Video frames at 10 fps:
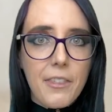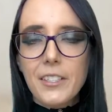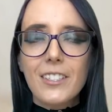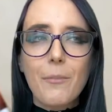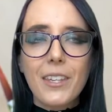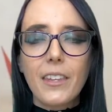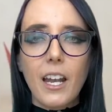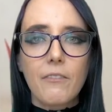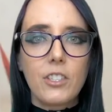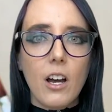This is something that
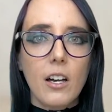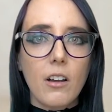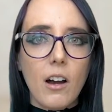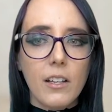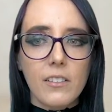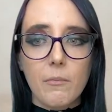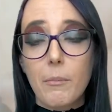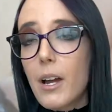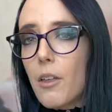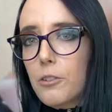I've done on some of
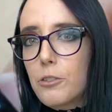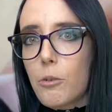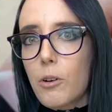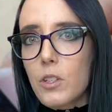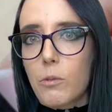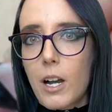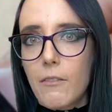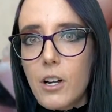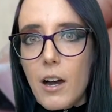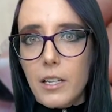my other tutorials where
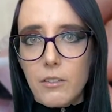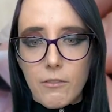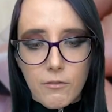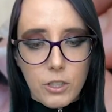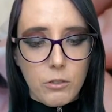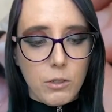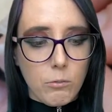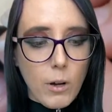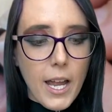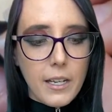I've gone into a
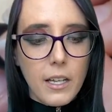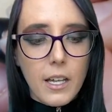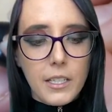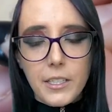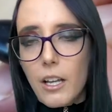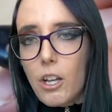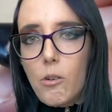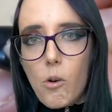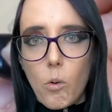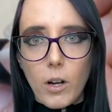red, yellow,
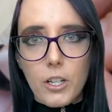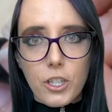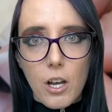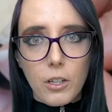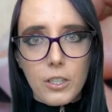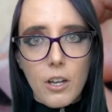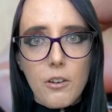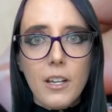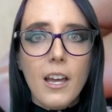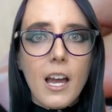orange color
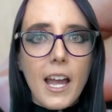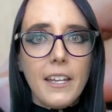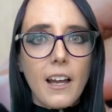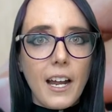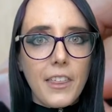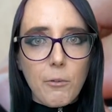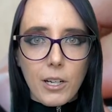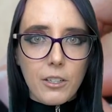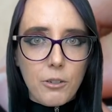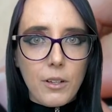tone. And I think we're
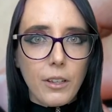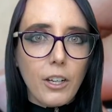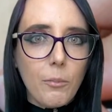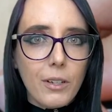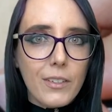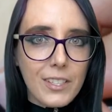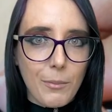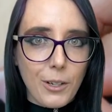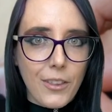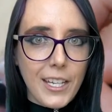gonna do a little bit of a
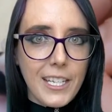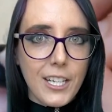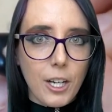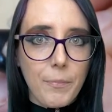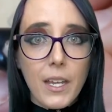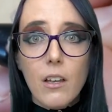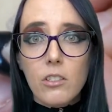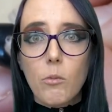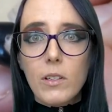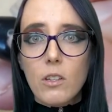similar thing here.
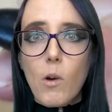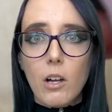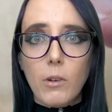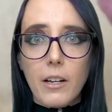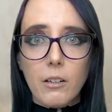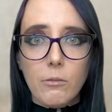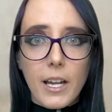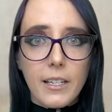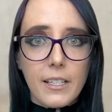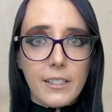So once the Wild Rider
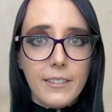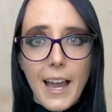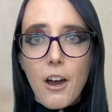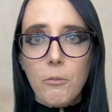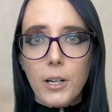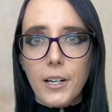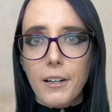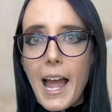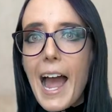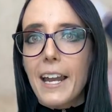Red is down, we're gonna
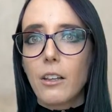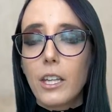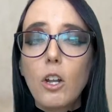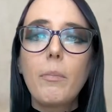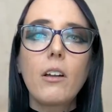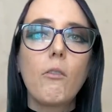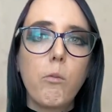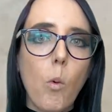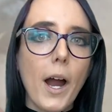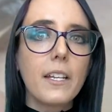add a little bit of
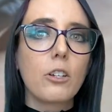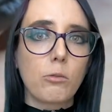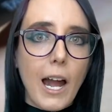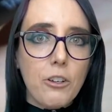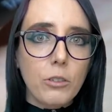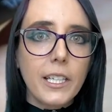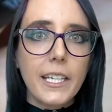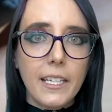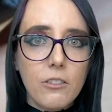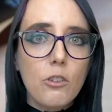white gradually
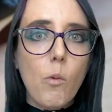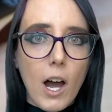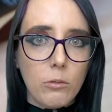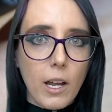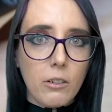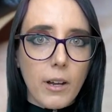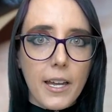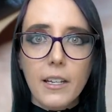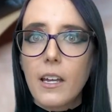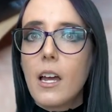into Wild Rider
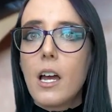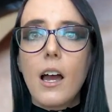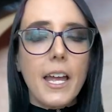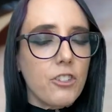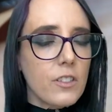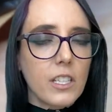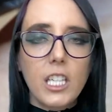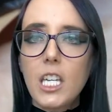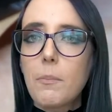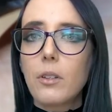Red and just
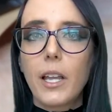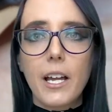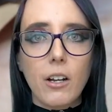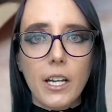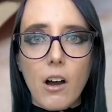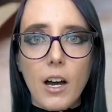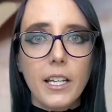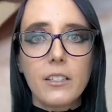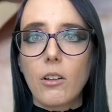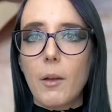keep layering on
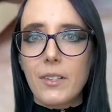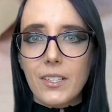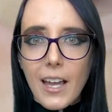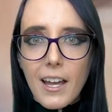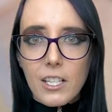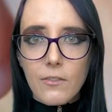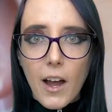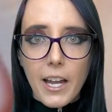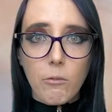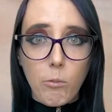until I'm
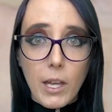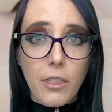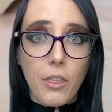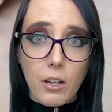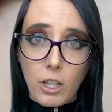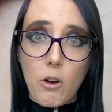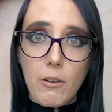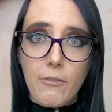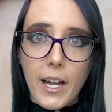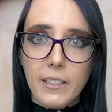satisfied with the glow
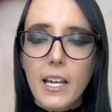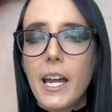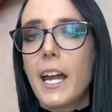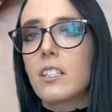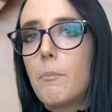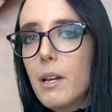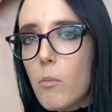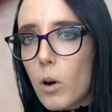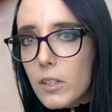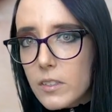effect. It's a bit
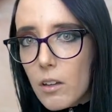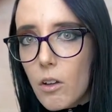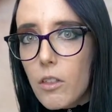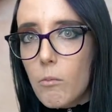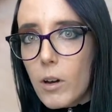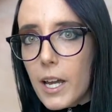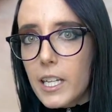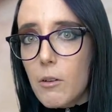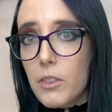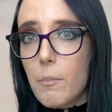more subtle than what I
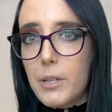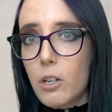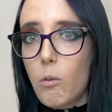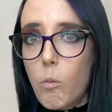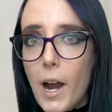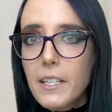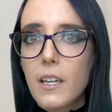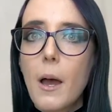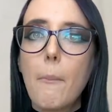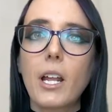get with the pure white,
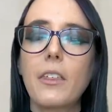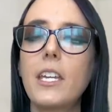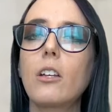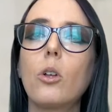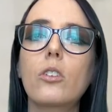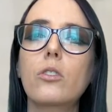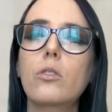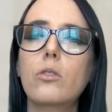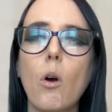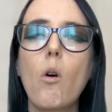but I think it looks
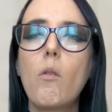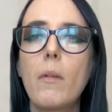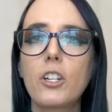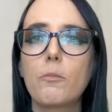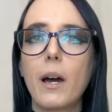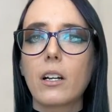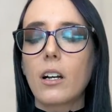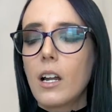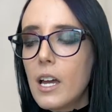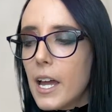so much
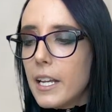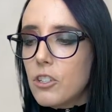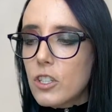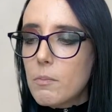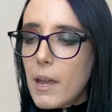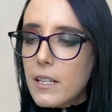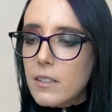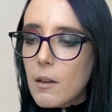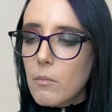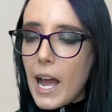better, and it just makes
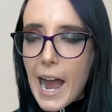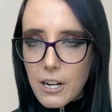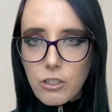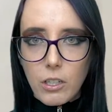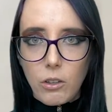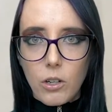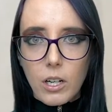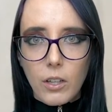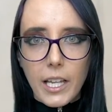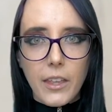them actually look
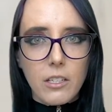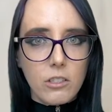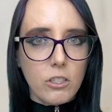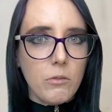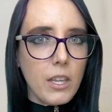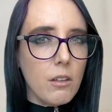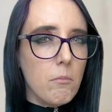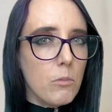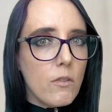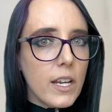like they do in the
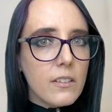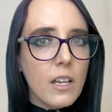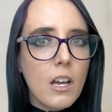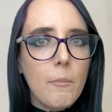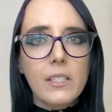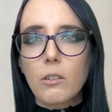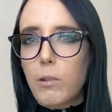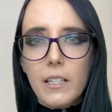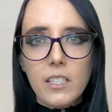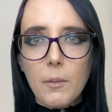movies, because the
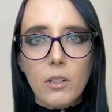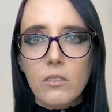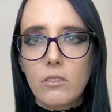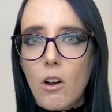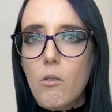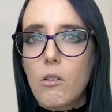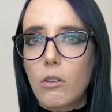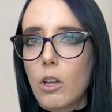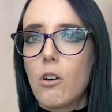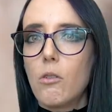red sabers don't
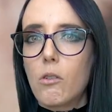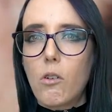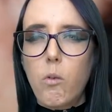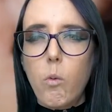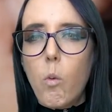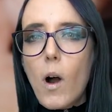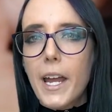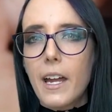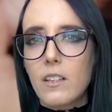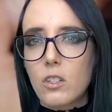glow
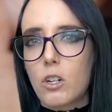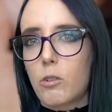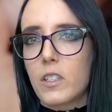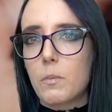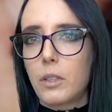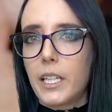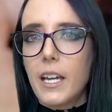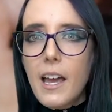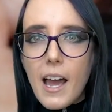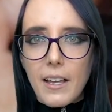quite as crisply
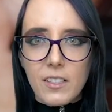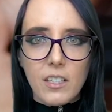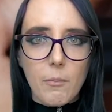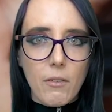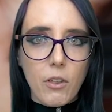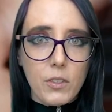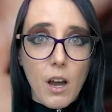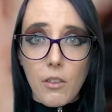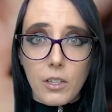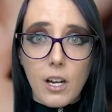as some of those
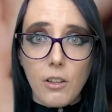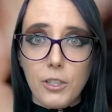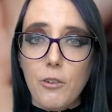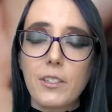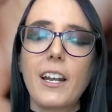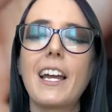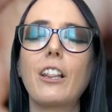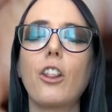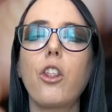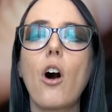other color tones. And I
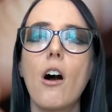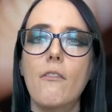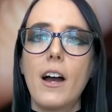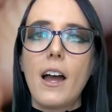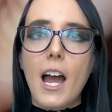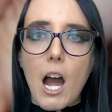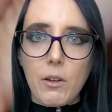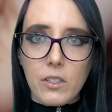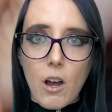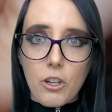love how
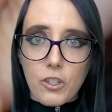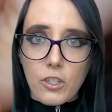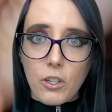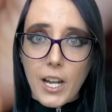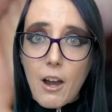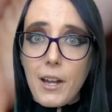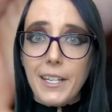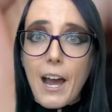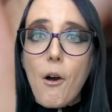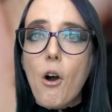Asajj has turned out, and
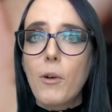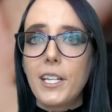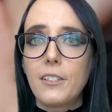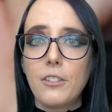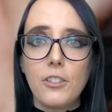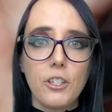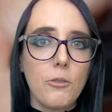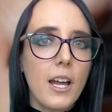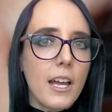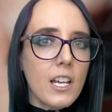now all we need to do
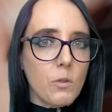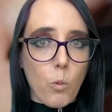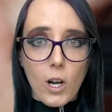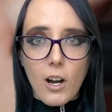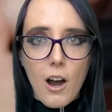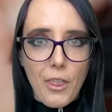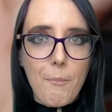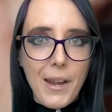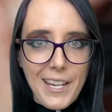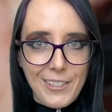is work on the
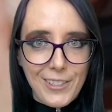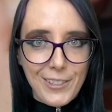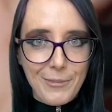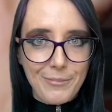base.